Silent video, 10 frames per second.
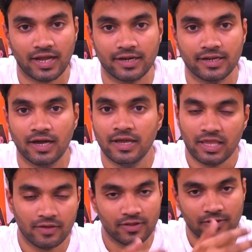And
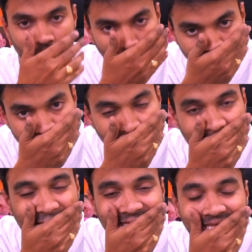even though
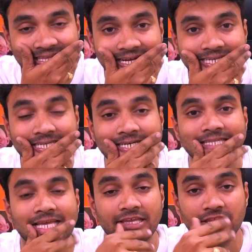they say that
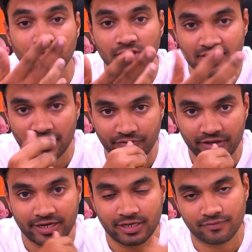they give the
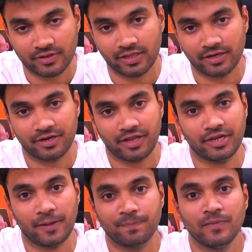certificate after the
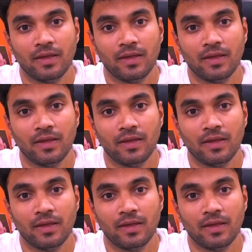training,